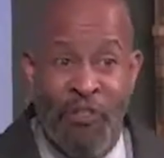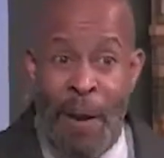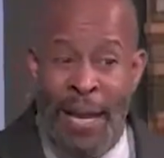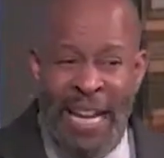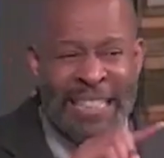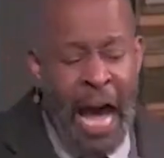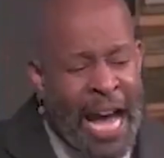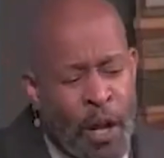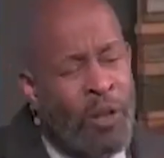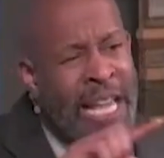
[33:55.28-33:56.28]
free because
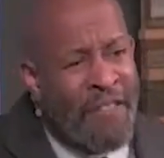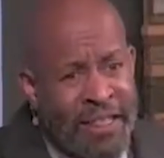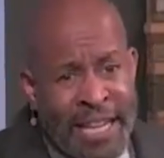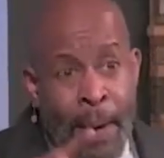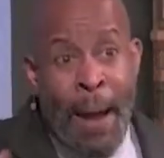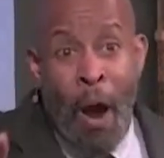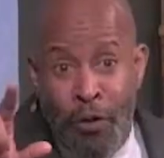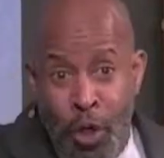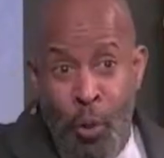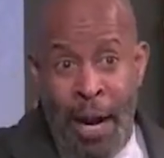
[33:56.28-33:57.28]
God knows everything
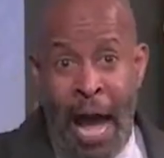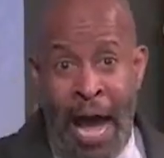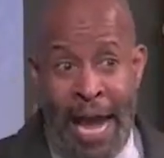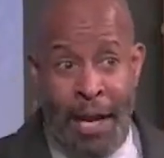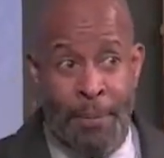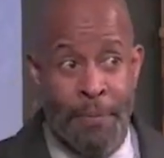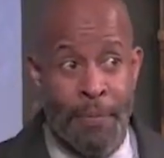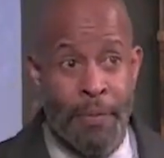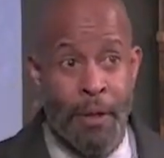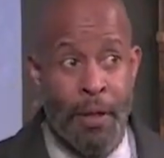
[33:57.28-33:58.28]
about you and I,
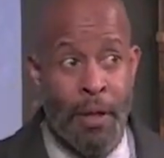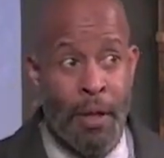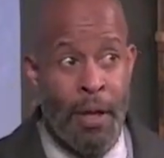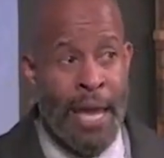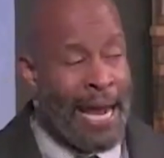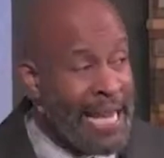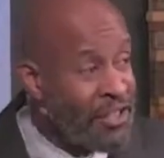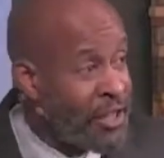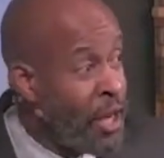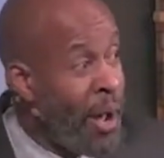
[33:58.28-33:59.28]
and He
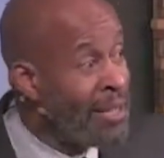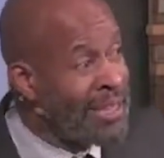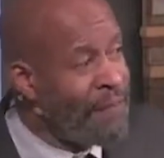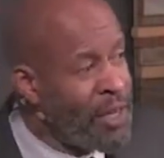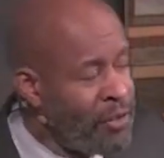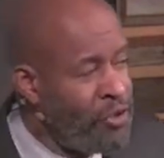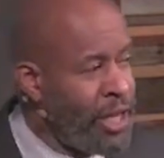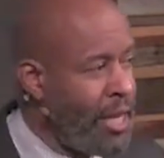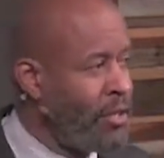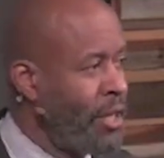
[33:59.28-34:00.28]
still has given us
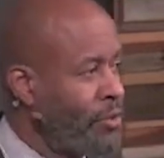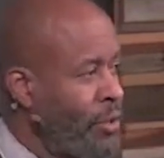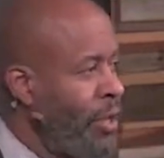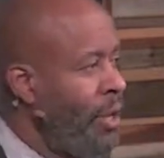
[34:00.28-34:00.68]
Jesus.